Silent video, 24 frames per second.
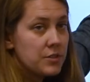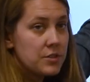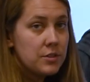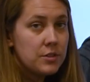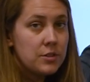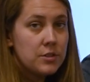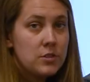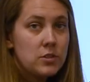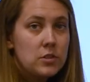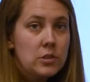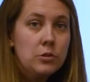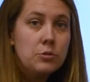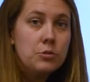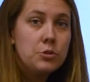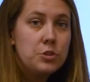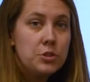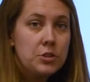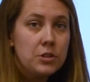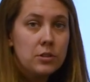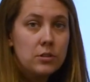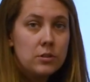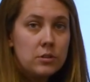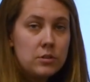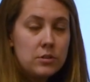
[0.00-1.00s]
they're
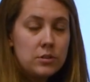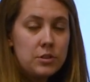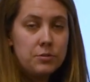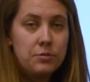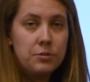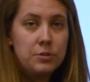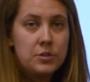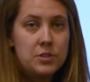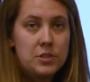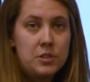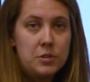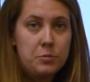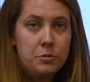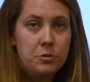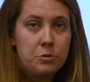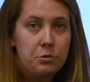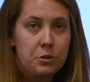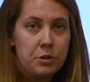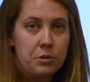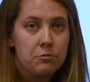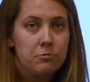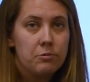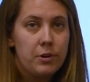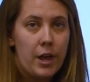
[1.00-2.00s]
distinguishing differences
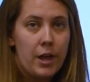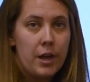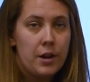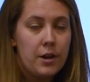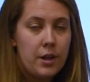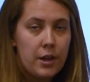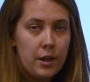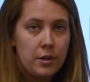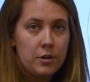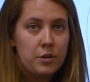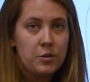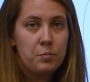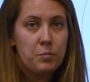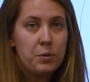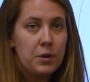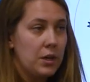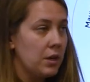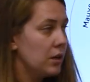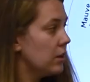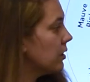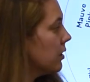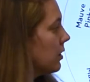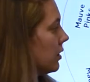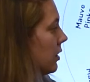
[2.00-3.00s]
between red and
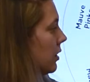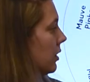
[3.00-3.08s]
pink,